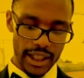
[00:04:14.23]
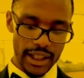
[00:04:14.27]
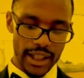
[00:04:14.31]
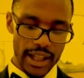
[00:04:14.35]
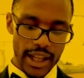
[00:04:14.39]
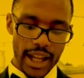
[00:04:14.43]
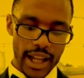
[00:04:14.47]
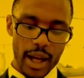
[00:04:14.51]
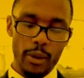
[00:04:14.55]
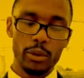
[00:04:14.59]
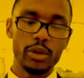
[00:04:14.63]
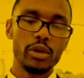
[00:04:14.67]

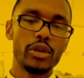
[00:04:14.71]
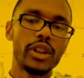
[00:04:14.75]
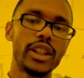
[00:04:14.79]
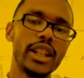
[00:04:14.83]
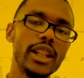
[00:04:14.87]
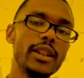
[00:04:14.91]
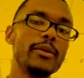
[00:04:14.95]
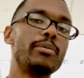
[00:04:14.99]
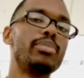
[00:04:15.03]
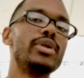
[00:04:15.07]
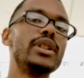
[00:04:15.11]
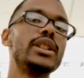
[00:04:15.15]
And when you
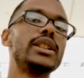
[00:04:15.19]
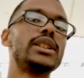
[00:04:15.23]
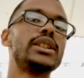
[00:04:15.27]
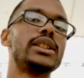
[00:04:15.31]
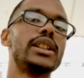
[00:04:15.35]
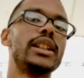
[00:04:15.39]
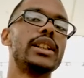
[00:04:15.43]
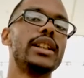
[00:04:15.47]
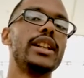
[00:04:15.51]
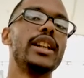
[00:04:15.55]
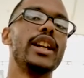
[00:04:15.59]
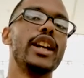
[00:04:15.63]
keep
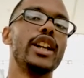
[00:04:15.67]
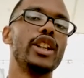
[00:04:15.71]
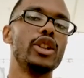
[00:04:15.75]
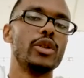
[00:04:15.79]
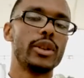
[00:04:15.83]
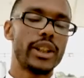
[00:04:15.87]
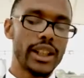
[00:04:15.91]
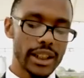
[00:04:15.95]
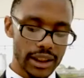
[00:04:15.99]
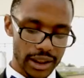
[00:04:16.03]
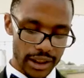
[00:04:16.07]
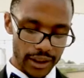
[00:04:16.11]
pushing,
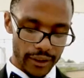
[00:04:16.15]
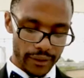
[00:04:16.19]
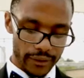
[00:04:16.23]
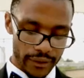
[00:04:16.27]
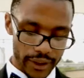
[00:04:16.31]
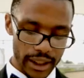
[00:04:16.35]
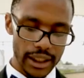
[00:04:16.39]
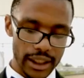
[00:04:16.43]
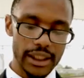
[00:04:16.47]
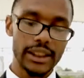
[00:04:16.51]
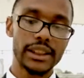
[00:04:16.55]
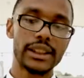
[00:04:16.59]
you'll get to the
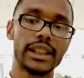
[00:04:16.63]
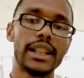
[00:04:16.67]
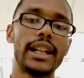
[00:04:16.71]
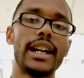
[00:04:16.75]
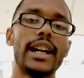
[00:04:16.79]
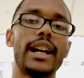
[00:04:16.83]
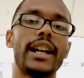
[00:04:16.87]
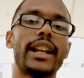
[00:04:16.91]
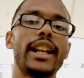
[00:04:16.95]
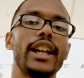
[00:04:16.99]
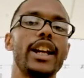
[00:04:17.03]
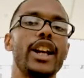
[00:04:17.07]
finish
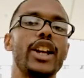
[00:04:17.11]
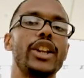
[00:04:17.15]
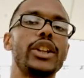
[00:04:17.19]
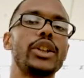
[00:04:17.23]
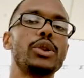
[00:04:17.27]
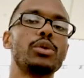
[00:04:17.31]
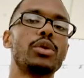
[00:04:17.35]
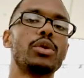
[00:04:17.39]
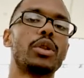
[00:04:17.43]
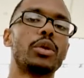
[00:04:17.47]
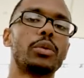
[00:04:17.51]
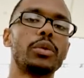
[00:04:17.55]
line and
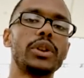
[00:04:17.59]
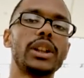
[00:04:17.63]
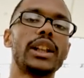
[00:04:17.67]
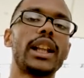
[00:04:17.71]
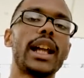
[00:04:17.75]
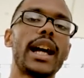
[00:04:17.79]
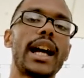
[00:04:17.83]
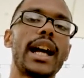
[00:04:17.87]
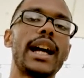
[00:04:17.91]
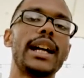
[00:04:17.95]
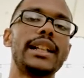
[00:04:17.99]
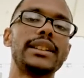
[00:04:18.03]
you will
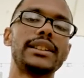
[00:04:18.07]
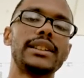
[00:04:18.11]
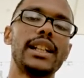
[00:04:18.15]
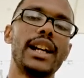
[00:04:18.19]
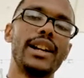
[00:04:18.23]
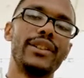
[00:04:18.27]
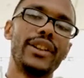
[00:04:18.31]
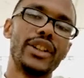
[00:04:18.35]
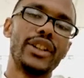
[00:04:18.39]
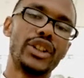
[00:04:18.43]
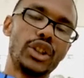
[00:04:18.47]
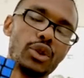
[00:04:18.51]
realize
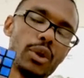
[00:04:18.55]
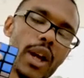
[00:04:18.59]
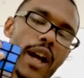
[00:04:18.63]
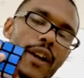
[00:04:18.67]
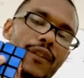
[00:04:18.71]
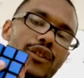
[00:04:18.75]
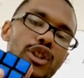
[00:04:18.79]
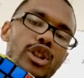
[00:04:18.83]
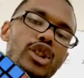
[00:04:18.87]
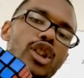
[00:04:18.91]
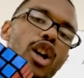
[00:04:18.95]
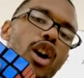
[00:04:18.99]
that you
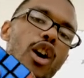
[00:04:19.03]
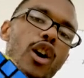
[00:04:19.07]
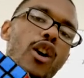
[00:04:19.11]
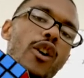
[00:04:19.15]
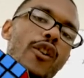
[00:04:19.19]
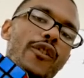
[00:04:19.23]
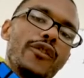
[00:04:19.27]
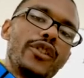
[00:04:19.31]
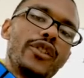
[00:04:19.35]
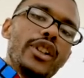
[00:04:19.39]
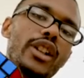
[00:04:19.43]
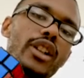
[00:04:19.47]
have
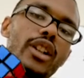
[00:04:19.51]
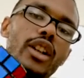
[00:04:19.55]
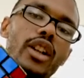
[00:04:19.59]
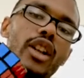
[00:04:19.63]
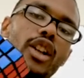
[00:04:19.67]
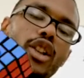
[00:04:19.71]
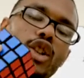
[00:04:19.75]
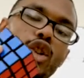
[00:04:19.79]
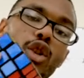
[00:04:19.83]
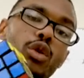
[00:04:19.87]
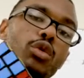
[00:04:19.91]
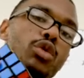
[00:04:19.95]
solved
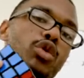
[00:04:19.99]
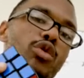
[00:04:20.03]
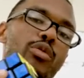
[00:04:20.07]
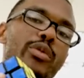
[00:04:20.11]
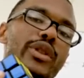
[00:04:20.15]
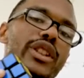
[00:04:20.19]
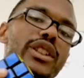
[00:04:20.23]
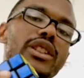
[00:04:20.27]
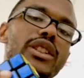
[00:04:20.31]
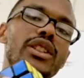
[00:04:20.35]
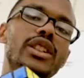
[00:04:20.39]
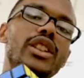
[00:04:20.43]
your
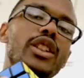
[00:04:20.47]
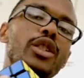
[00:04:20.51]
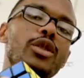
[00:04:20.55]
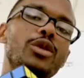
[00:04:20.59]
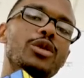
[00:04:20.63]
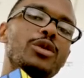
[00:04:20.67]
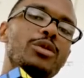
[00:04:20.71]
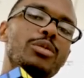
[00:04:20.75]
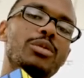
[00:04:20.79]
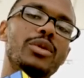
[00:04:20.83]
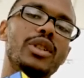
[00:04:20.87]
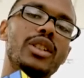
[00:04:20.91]
Rubik's
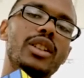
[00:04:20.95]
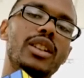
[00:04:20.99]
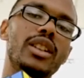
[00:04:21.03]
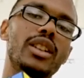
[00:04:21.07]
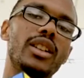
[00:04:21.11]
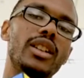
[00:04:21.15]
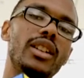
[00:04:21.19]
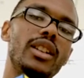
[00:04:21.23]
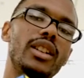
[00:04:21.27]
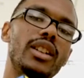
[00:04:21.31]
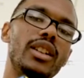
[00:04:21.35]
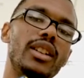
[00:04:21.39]

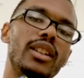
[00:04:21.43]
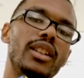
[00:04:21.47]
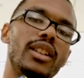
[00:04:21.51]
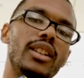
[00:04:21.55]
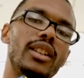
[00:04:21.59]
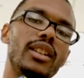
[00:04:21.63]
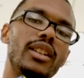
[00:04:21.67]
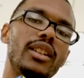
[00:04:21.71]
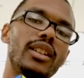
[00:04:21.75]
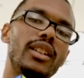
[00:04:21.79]
Cube.